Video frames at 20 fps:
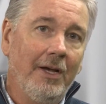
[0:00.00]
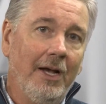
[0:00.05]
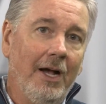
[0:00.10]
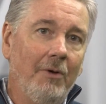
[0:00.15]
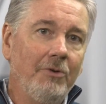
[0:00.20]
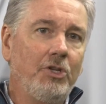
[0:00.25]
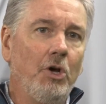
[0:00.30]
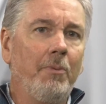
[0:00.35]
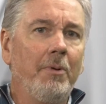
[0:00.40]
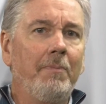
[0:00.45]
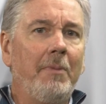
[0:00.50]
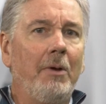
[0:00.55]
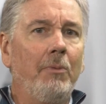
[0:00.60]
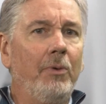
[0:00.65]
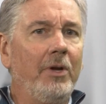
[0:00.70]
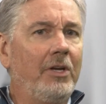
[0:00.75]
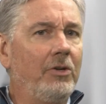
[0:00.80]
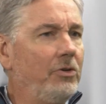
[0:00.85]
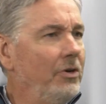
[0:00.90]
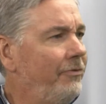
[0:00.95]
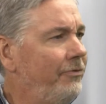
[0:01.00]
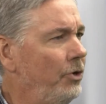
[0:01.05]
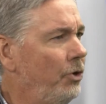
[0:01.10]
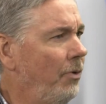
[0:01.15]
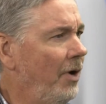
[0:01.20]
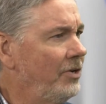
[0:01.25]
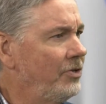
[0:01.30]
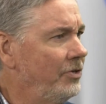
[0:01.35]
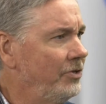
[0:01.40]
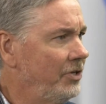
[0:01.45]
I was hoping maybe we could do a few
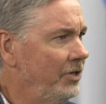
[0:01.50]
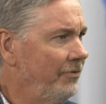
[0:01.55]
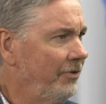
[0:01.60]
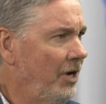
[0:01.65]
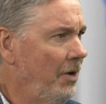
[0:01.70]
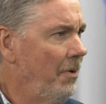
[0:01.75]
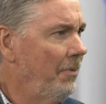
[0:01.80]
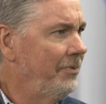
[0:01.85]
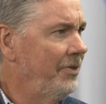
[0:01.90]
questions that have come